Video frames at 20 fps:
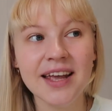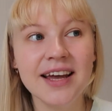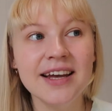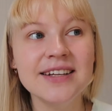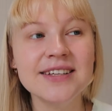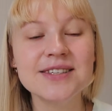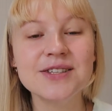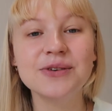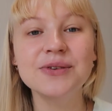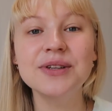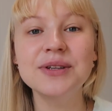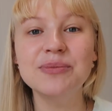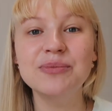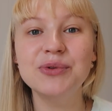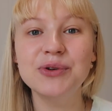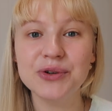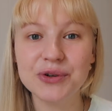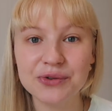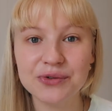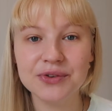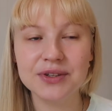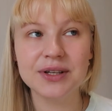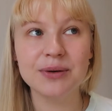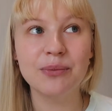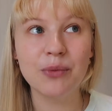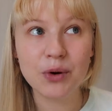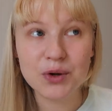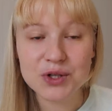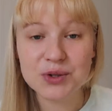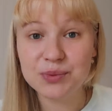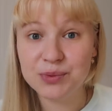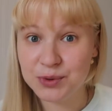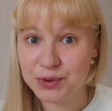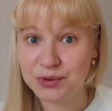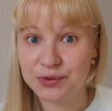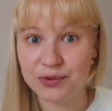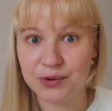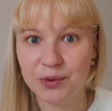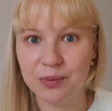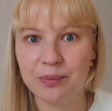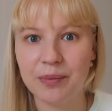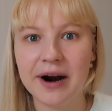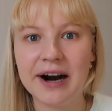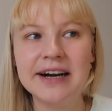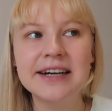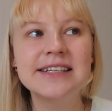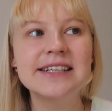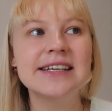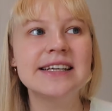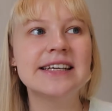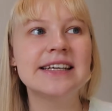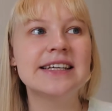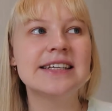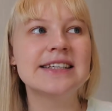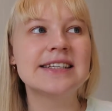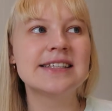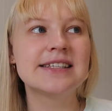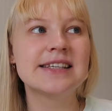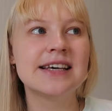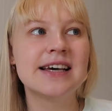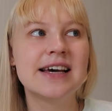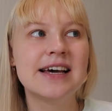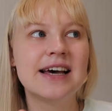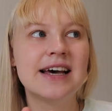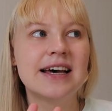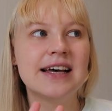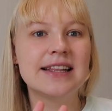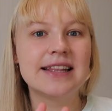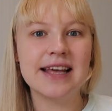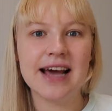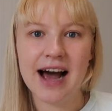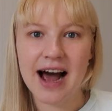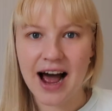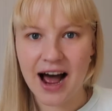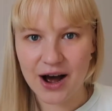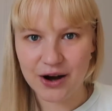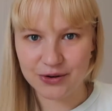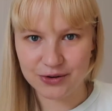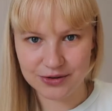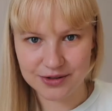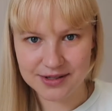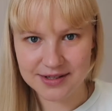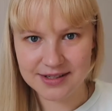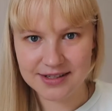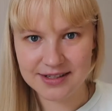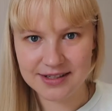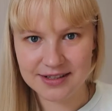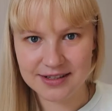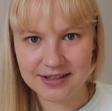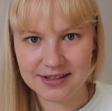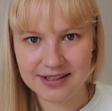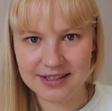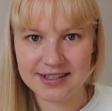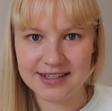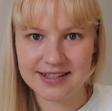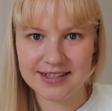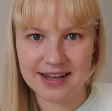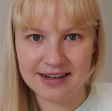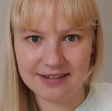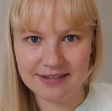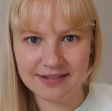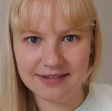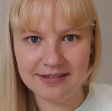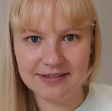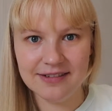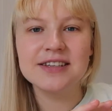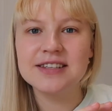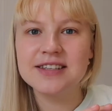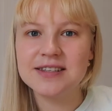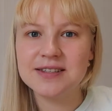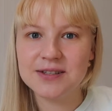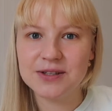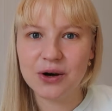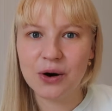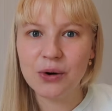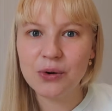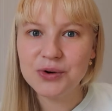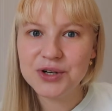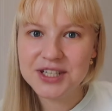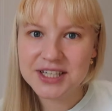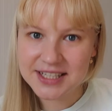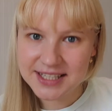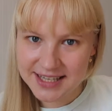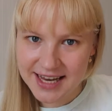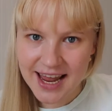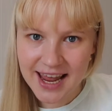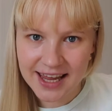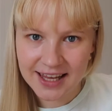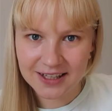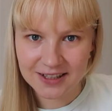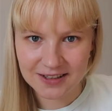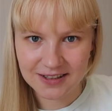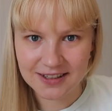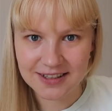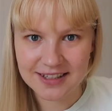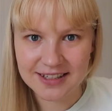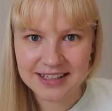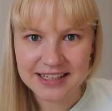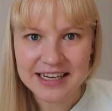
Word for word: And so the beautiful, the most beautiful part is the house itself. It's so detailed.